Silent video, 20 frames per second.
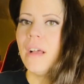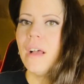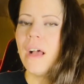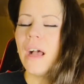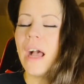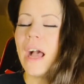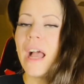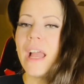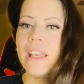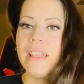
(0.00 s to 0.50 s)

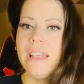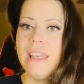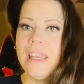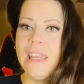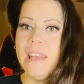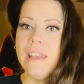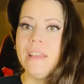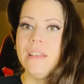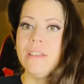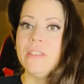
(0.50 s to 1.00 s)
I
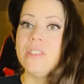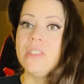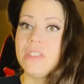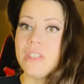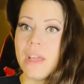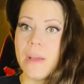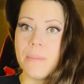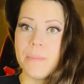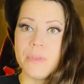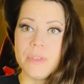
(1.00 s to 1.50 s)
needed
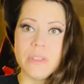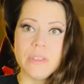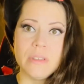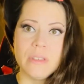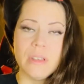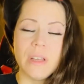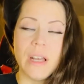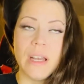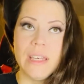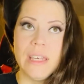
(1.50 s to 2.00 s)
steps.
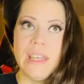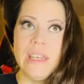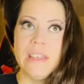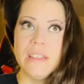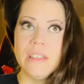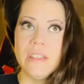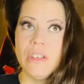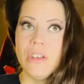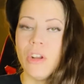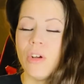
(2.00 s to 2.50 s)
I
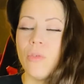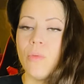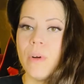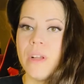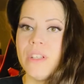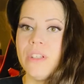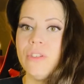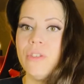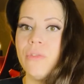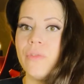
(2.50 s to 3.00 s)
needed to know what
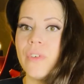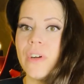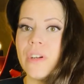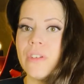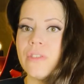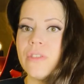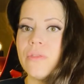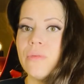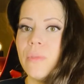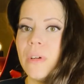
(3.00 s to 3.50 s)
to do
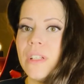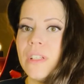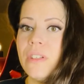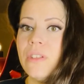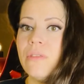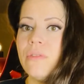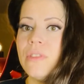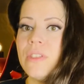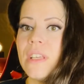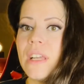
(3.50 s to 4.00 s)
first, what to
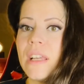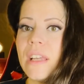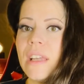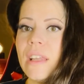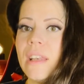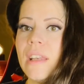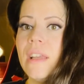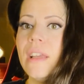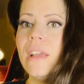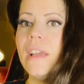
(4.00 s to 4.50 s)
do second,
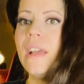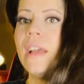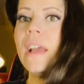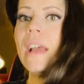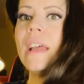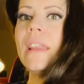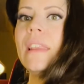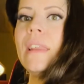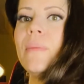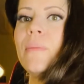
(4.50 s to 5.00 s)

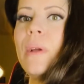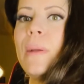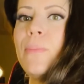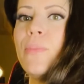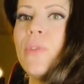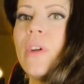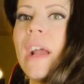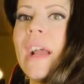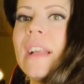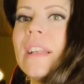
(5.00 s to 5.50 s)
and then we
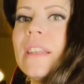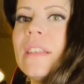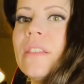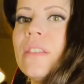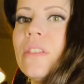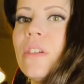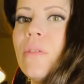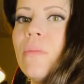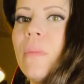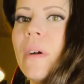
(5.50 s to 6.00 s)
practiced
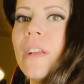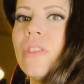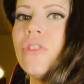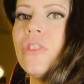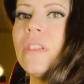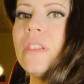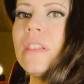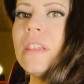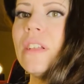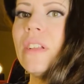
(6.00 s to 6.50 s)
so much
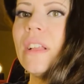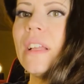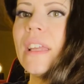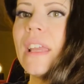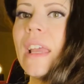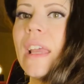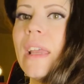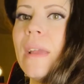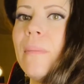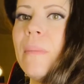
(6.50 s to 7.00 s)
until it
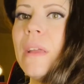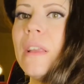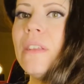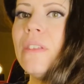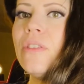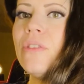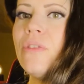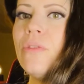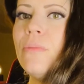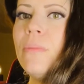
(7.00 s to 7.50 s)
came
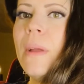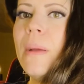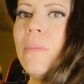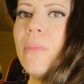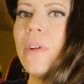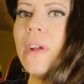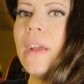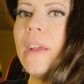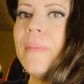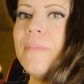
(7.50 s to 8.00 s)
into
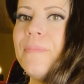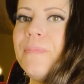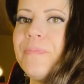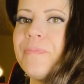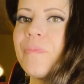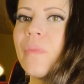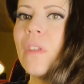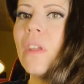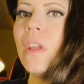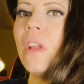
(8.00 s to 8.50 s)
memory.
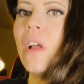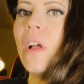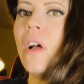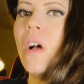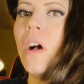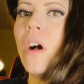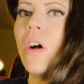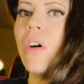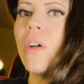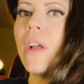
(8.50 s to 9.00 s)

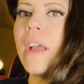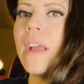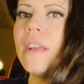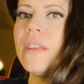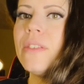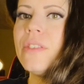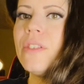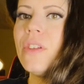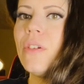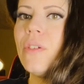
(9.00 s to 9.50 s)
Okay,
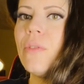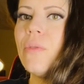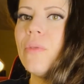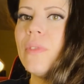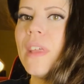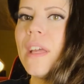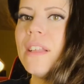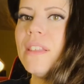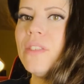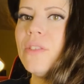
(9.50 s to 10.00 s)
so
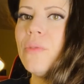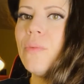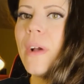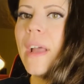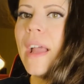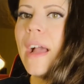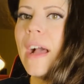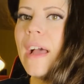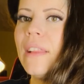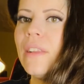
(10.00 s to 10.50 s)
that's the
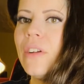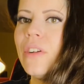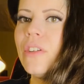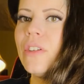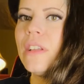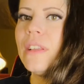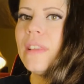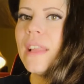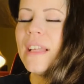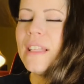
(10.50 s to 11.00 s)
way I learned,
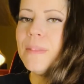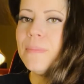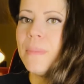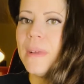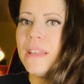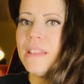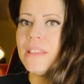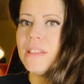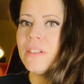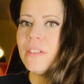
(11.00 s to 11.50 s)
and that's
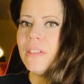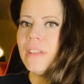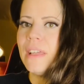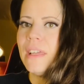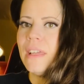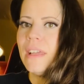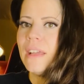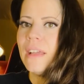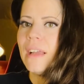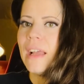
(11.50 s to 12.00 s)

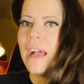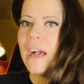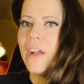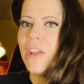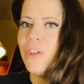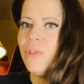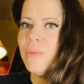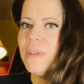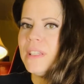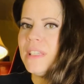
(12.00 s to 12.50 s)
basically how
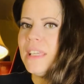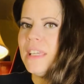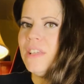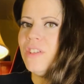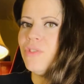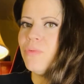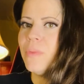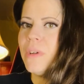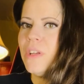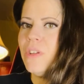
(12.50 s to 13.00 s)
you would
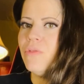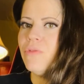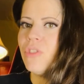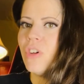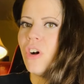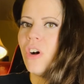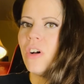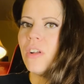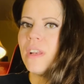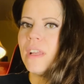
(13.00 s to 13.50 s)
teach when you
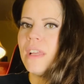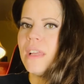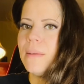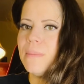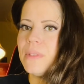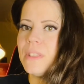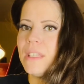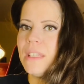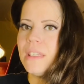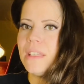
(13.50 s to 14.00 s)
taught
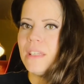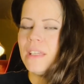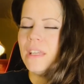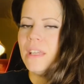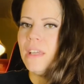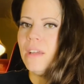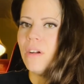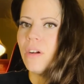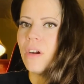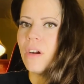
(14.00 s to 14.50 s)

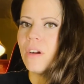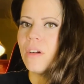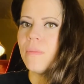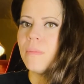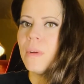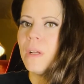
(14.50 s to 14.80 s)
MCT or